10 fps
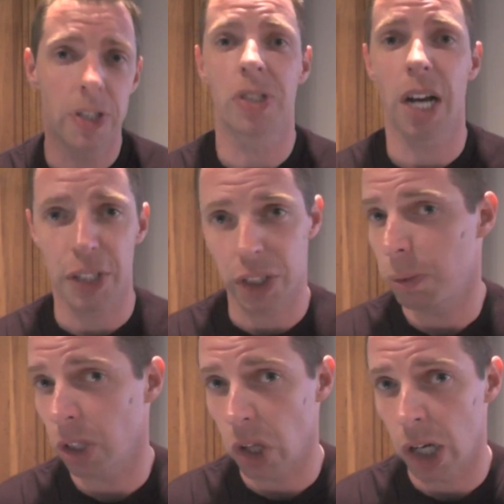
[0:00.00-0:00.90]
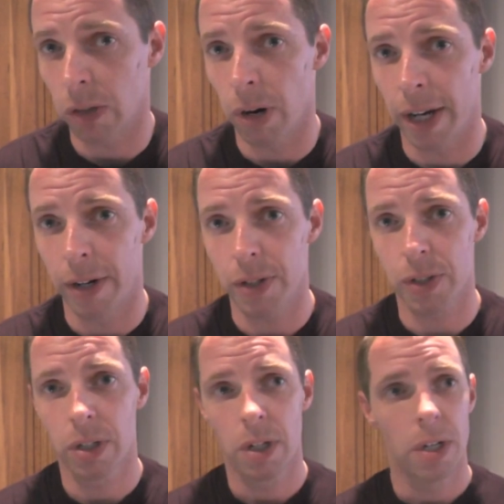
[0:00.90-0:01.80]
discussion with a lot of
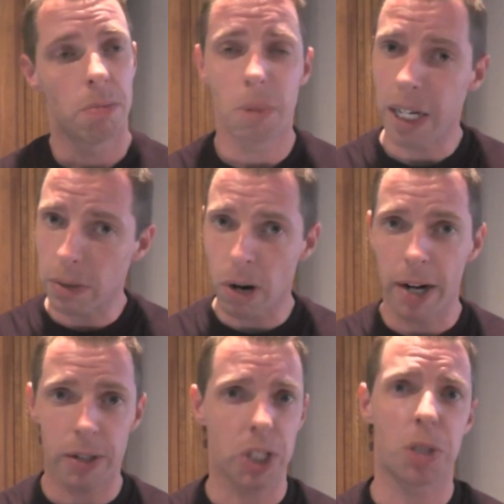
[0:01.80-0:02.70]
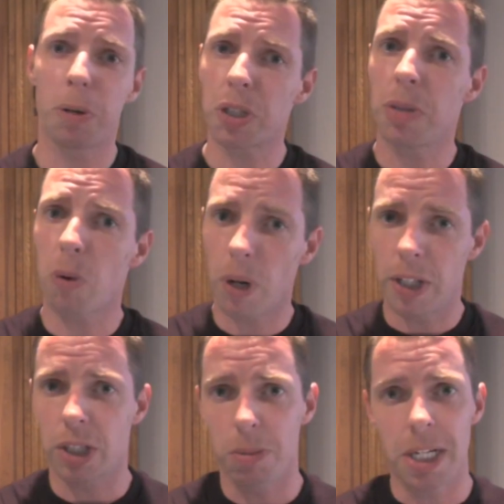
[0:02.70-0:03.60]
riders. Many riders, especially more
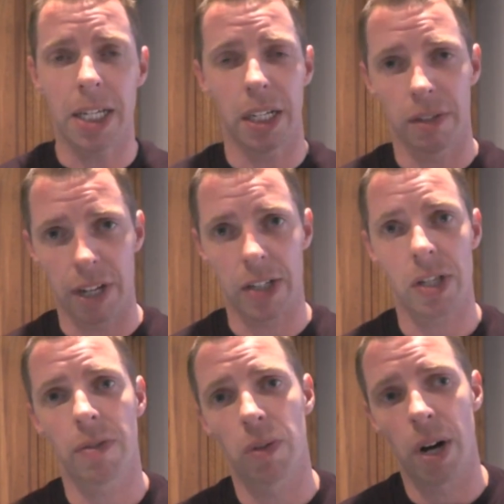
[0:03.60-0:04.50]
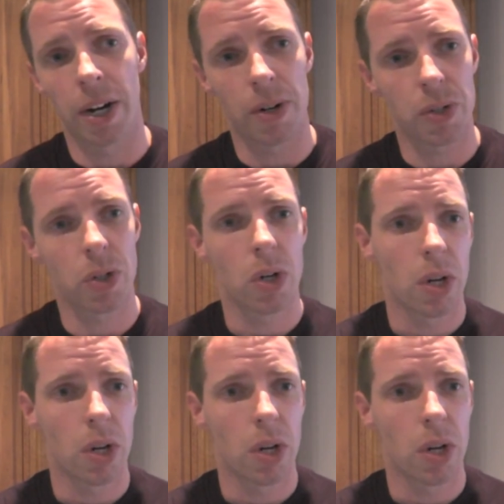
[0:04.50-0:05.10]
intermediate and advanced level riders,